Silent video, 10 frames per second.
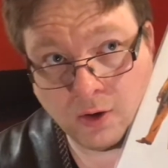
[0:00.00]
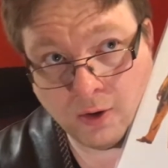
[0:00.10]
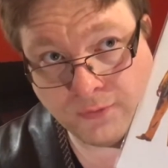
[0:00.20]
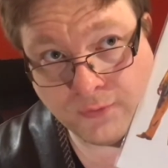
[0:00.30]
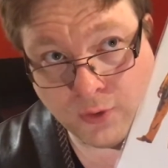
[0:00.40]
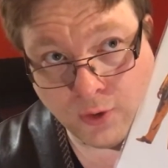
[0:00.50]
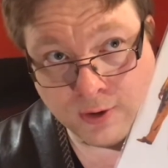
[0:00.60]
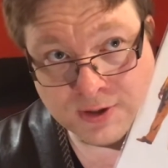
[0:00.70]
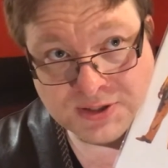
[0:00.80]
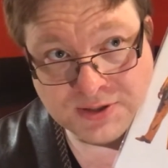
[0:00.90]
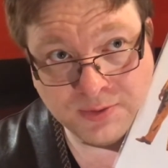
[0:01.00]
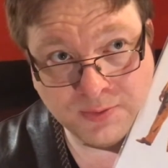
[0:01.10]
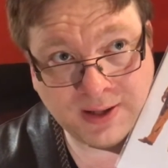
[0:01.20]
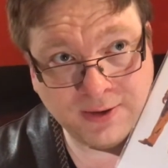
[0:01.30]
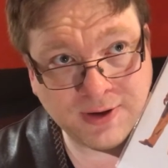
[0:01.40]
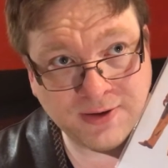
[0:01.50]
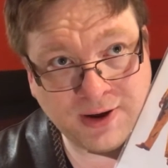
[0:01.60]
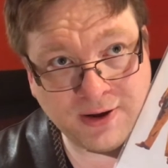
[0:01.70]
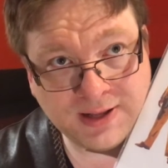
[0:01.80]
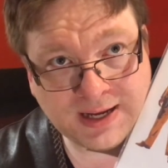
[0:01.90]
of course, well, you can
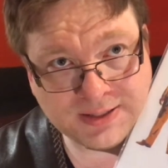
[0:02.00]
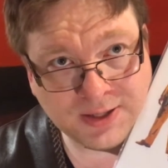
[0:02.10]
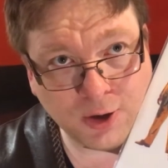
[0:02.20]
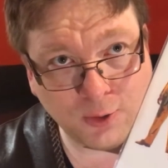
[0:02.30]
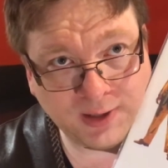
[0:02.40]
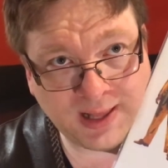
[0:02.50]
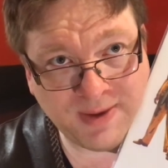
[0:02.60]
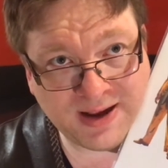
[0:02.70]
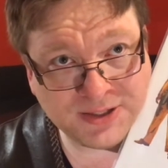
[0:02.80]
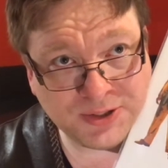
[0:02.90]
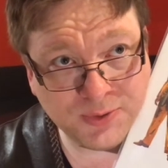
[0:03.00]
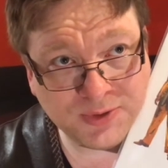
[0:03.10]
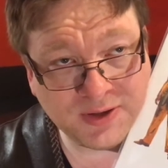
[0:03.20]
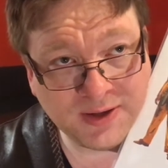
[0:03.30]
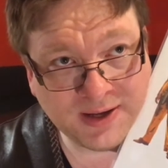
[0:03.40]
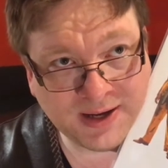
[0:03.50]
recognize a gold lame suit.